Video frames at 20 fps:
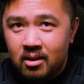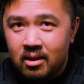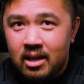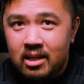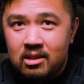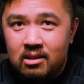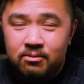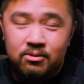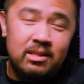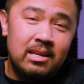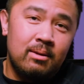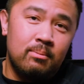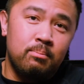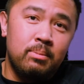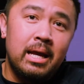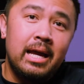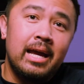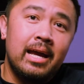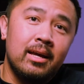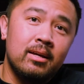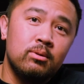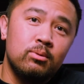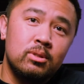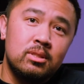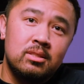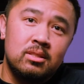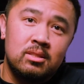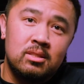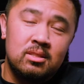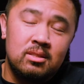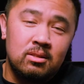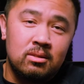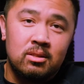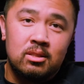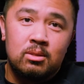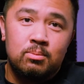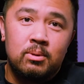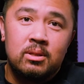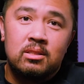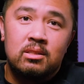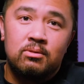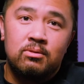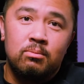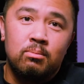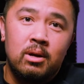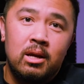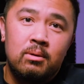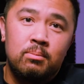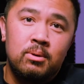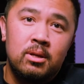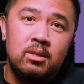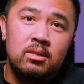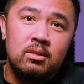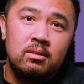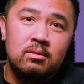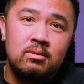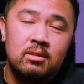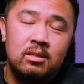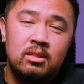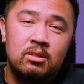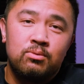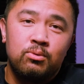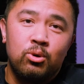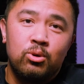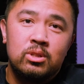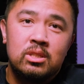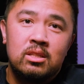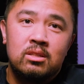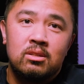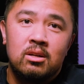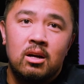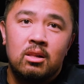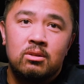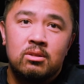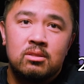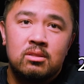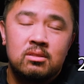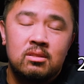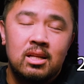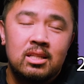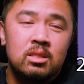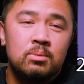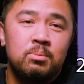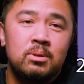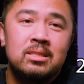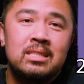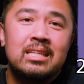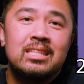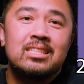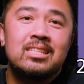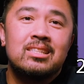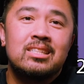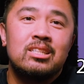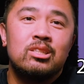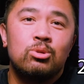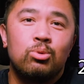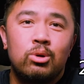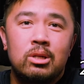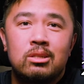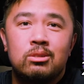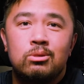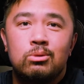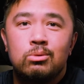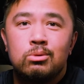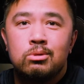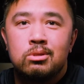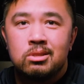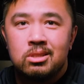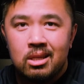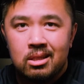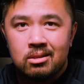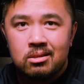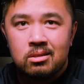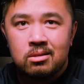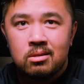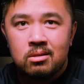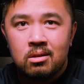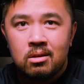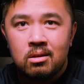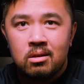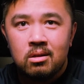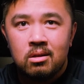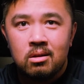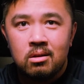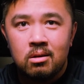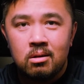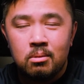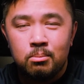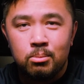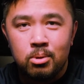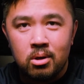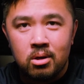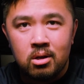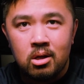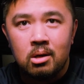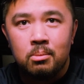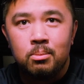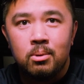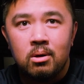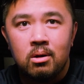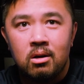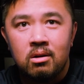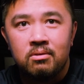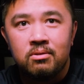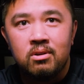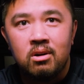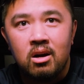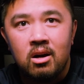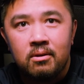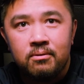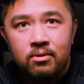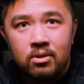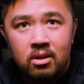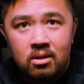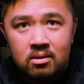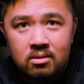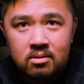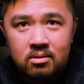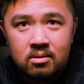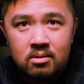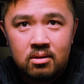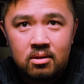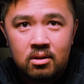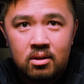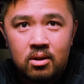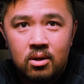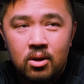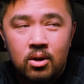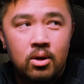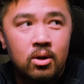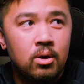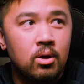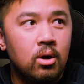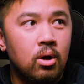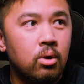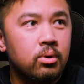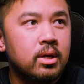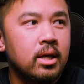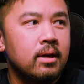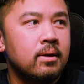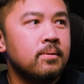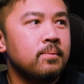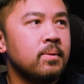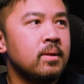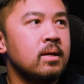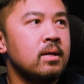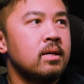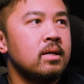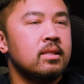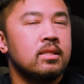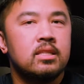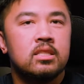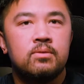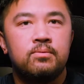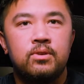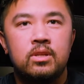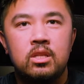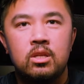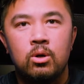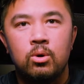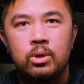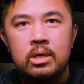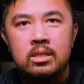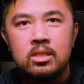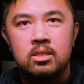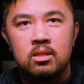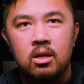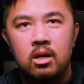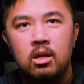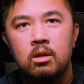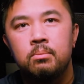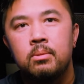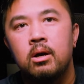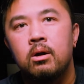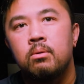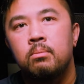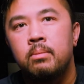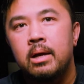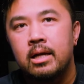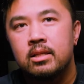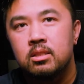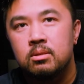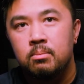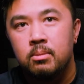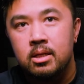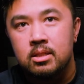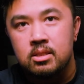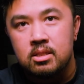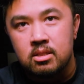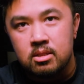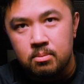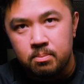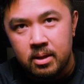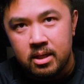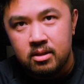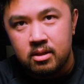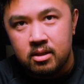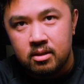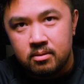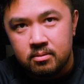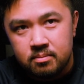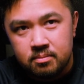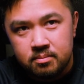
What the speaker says: And if that bag, which is still expensive in my opinion, is $14, that's potentially 22 cents per cup of coffee. Okay, this video is not about maximizing spending.